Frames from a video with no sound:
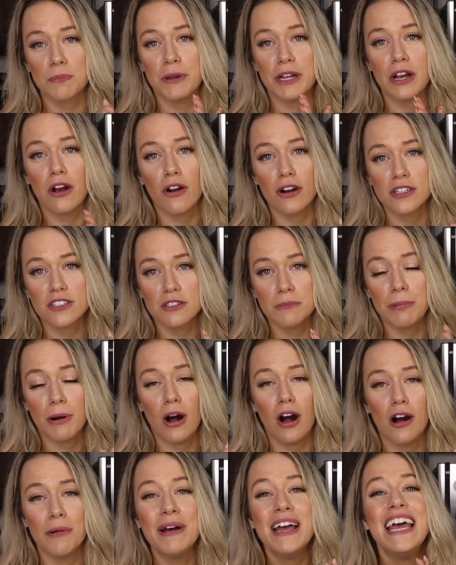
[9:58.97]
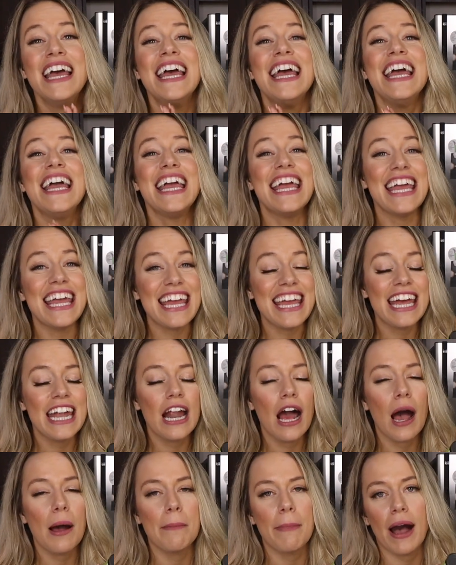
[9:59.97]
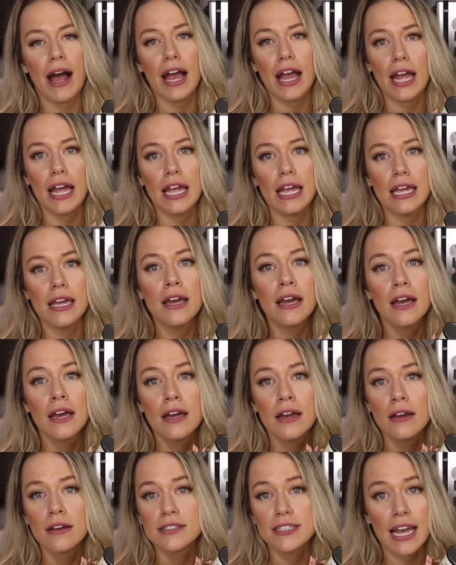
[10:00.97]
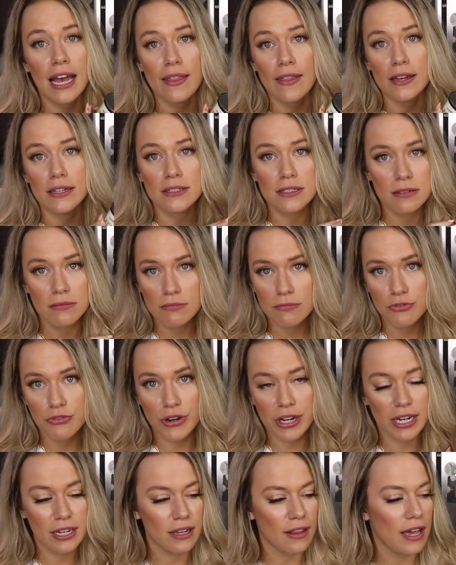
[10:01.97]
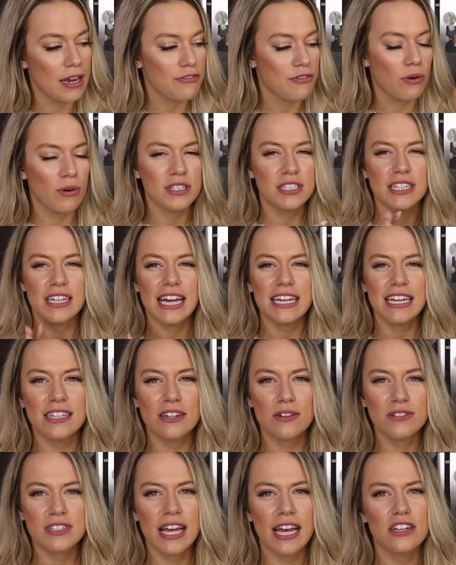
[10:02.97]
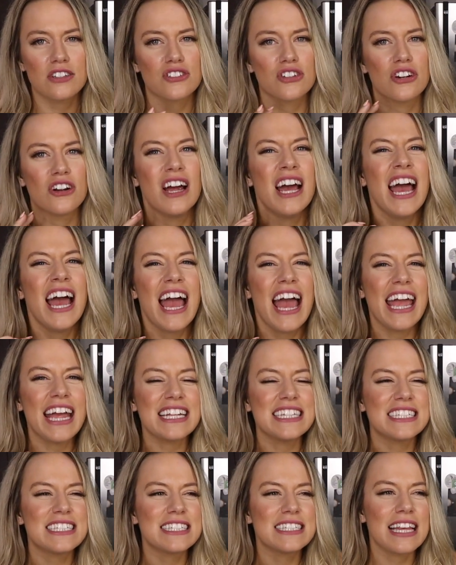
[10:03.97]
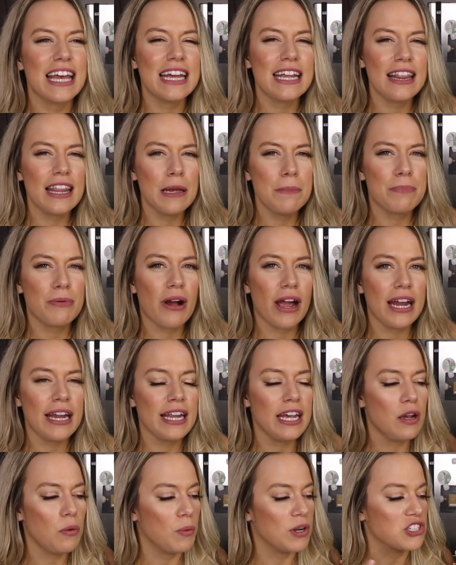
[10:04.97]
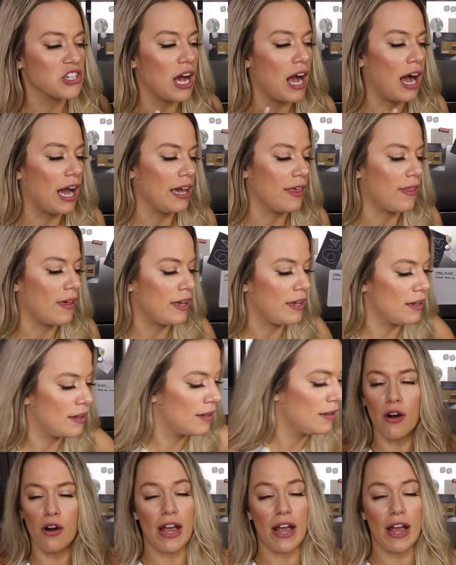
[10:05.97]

with putting hearts of palm in my salads. Freaking delightful. It's a little texture and slightly briny, which I like.